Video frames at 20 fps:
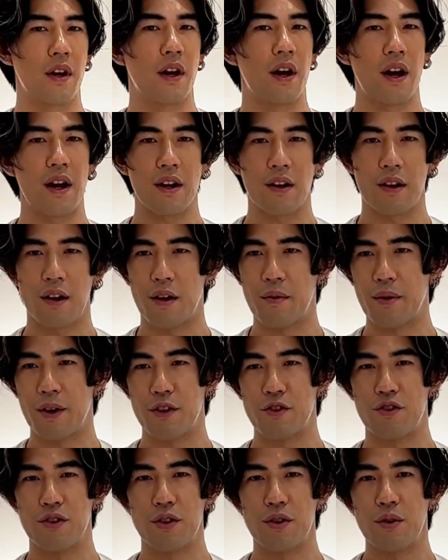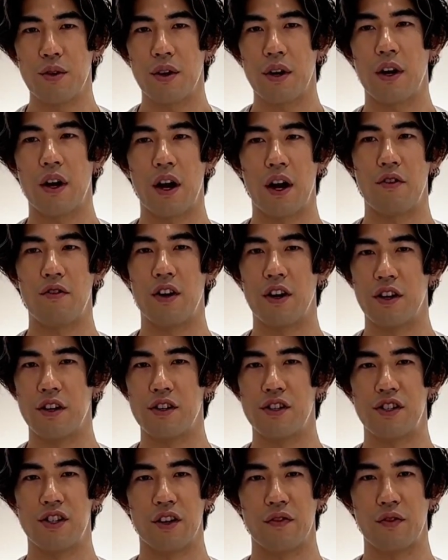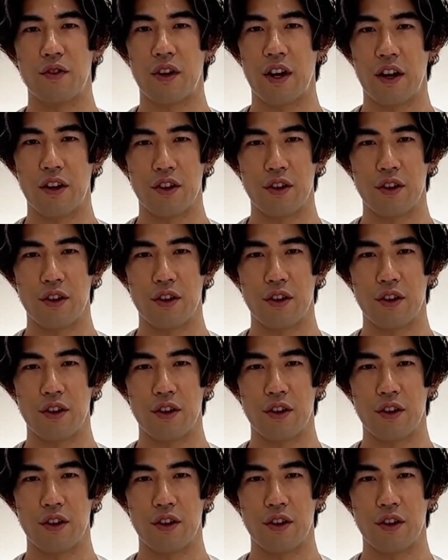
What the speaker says: Hi, I'm Andrew. I run Xing Tang